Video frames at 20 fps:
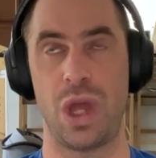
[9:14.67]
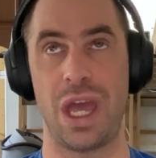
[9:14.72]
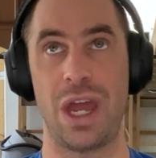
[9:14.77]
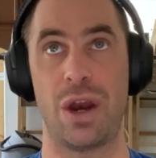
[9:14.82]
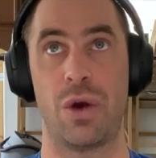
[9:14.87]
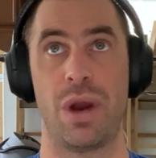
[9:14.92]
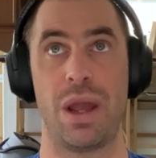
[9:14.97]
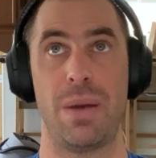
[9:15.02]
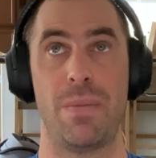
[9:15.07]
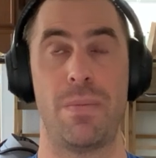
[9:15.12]

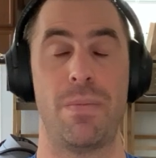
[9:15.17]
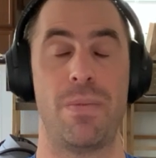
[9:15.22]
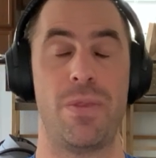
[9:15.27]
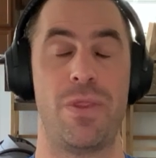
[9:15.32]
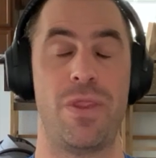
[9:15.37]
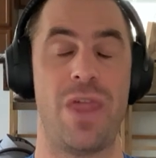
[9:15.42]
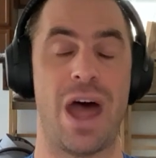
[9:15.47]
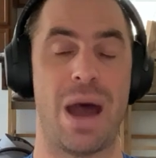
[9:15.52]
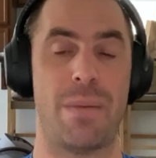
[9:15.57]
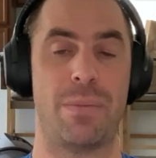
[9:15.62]
iterate
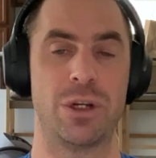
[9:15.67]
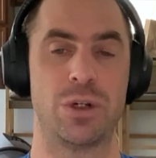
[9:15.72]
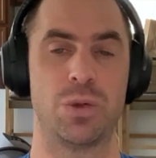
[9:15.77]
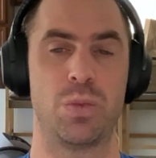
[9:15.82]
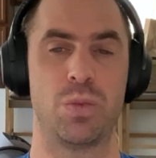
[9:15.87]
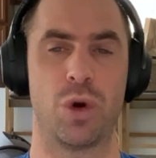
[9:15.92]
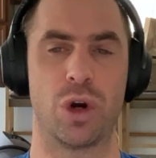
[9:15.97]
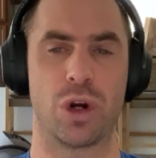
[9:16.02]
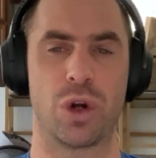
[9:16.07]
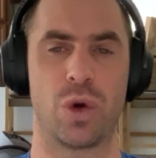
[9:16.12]
that
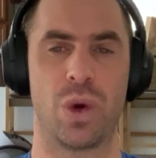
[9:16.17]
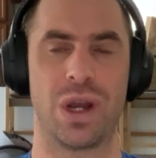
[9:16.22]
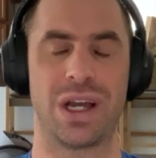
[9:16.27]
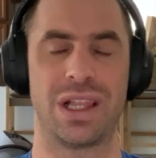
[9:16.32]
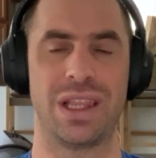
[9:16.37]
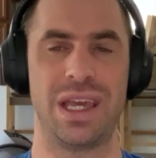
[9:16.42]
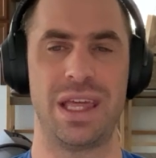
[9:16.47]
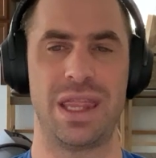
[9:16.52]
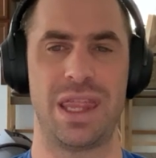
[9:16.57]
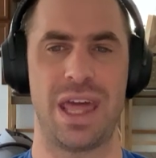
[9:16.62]
much more
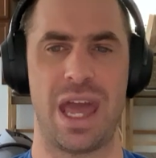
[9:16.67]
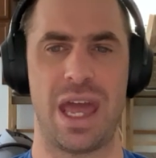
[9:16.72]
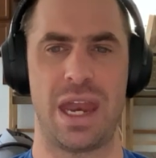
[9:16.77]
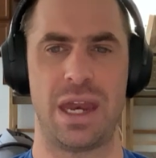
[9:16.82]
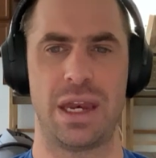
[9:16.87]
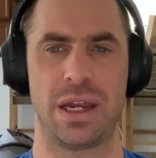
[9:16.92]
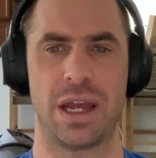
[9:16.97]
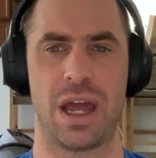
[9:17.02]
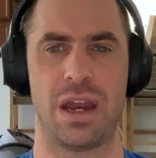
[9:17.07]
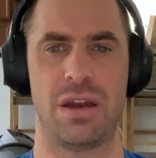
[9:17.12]
quickly
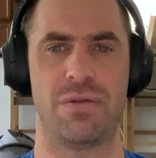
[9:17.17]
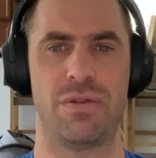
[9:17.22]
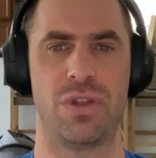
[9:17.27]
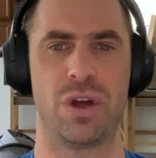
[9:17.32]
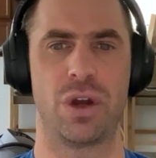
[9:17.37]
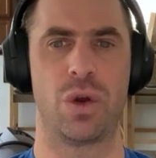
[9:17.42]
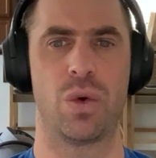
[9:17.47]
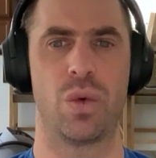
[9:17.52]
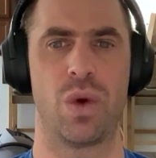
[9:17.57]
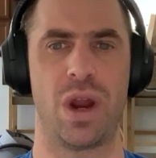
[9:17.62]
than kind of
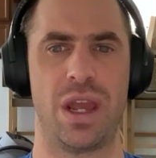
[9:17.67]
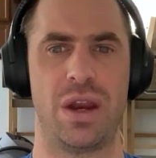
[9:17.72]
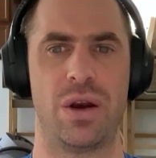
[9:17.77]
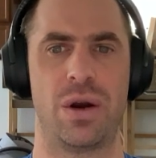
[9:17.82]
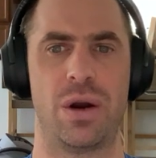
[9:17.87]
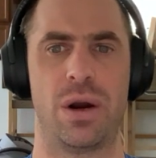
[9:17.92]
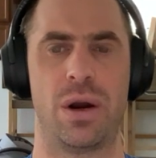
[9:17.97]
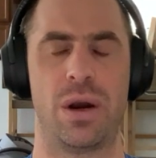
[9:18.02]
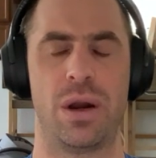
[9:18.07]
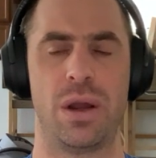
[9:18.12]
the
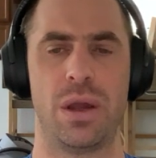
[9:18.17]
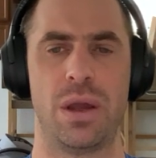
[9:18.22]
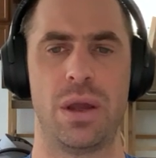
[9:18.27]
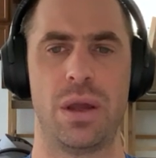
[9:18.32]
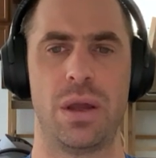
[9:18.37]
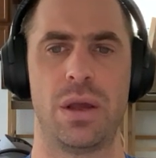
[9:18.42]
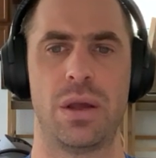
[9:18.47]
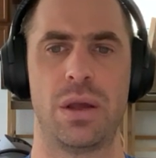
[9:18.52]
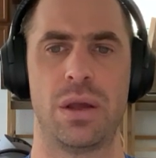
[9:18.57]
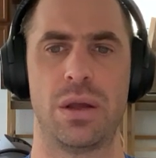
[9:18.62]
greater
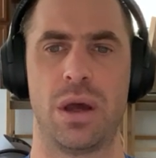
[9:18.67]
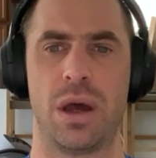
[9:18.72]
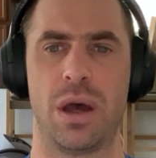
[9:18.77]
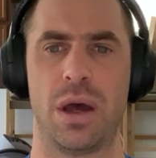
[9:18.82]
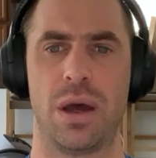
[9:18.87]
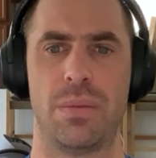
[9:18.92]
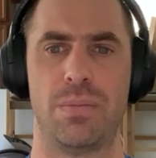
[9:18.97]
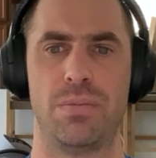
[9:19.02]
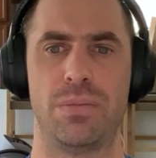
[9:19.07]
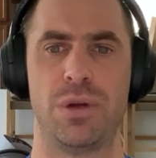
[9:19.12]

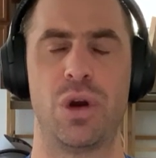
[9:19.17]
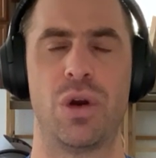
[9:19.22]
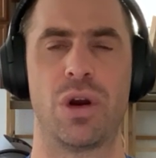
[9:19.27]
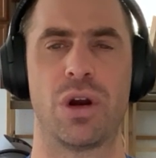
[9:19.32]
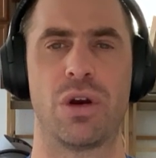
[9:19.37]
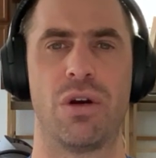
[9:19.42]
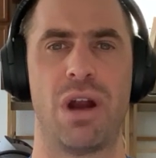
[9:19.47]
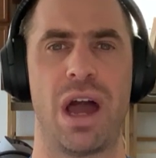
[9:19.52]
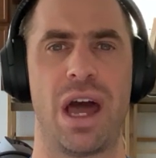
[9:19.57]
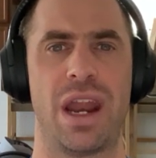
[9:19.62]
uh,
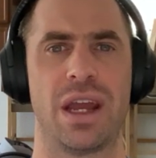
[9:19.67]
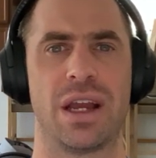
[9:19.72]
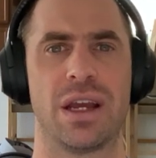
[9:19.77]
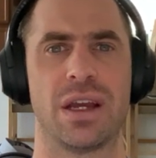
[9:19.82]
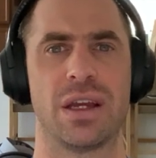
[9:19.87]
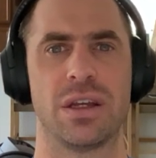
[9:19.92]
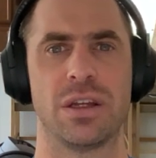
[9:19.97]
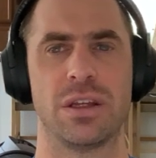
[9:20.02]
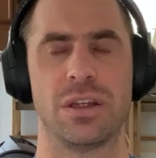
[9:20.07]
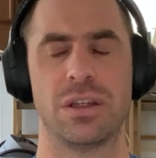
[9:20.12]

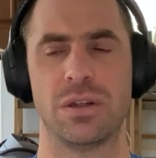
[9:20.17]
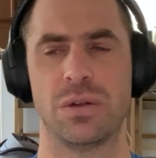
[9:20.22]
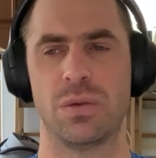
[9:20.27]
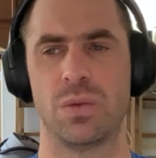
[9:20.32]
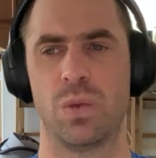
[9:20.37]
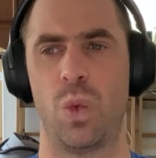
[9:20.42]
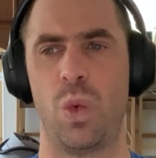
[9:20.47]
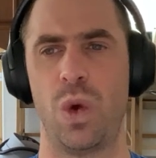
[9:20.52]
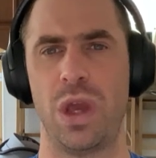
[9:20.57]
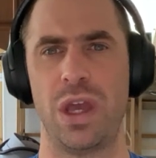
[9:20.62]
bureaucratic
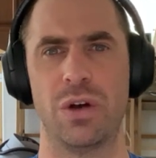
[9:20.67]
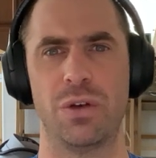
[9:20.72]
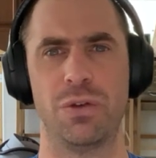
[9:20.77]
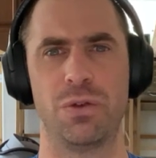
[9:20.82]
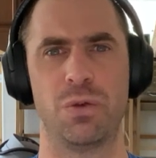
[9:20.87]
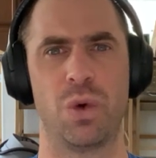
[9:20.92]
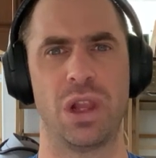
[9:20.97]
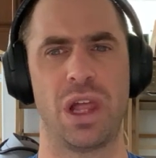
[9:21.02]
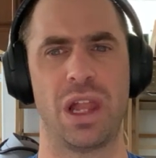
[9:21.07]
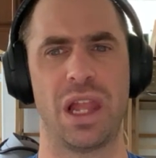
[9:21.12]

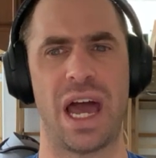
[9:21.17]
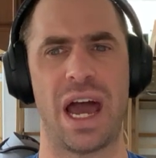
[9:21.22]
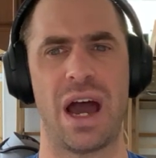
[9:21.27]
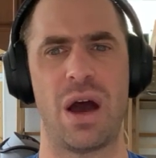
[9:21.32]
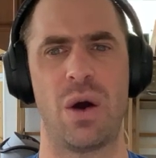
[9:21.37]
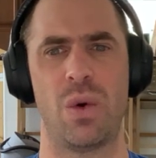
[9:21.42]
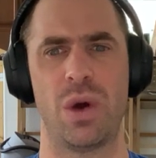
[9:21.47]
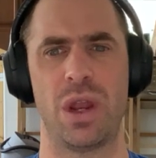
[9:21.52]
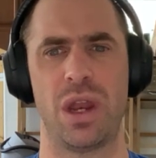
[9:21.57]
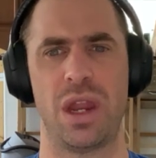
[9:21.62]
wheels will
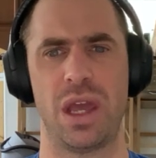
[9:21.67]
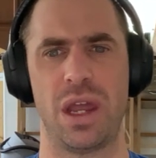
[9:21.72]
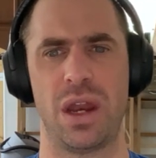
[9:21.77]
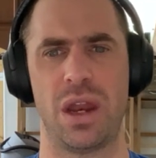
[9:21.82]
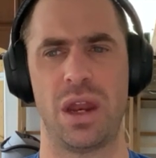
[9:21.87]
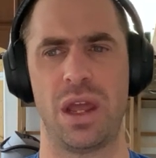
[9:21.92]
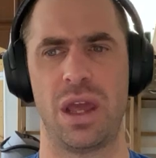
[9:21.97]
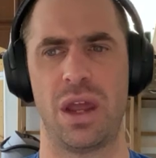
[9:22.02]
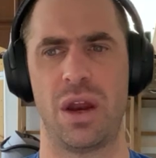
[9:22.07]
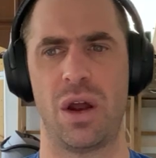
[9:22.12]
allow in,
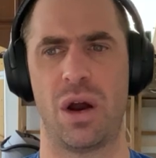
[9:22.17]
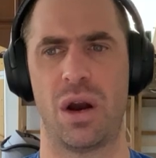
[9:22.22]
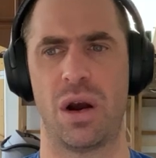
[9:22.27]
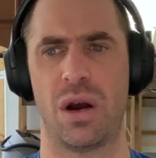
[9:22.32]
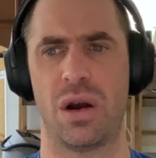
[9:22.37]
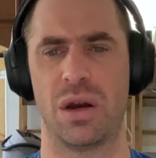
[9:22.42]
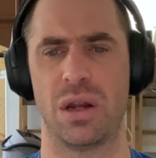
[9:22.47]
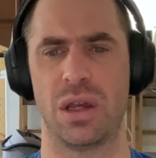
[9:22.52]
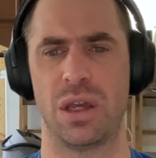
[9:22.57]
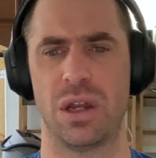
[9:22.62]
in, in
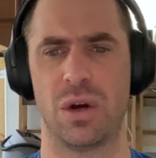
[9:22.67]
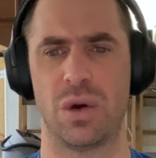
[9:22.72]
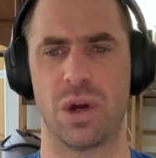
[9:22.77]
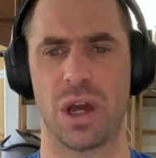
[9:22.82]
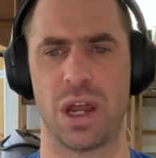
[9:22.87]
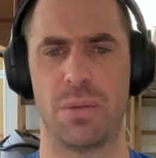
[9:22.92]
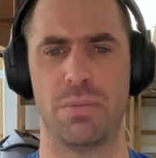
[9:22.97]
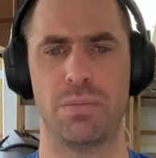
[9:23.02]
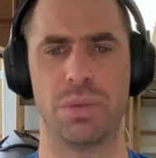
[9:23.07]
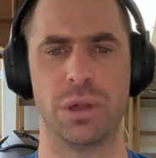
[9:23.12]
our you know
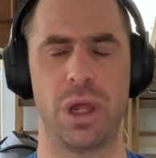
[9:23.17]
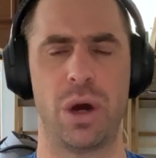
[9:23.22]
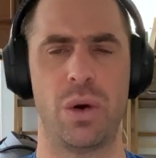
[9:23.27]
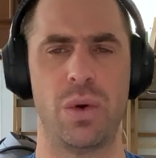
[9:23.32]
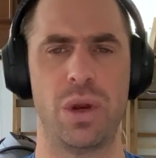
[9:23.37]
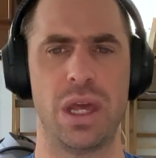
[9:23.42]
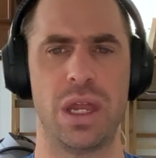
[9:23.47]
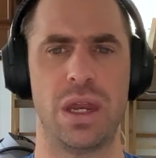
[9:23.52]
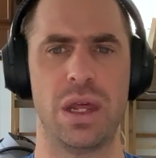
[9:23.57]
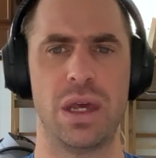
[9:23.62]
kind of
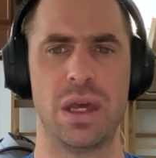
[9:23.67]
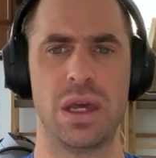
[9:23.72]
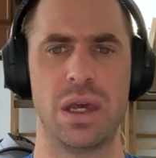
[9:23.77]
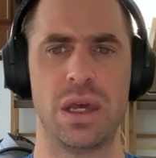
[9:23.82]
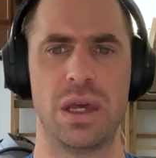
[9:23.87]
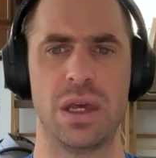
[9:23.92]
bloated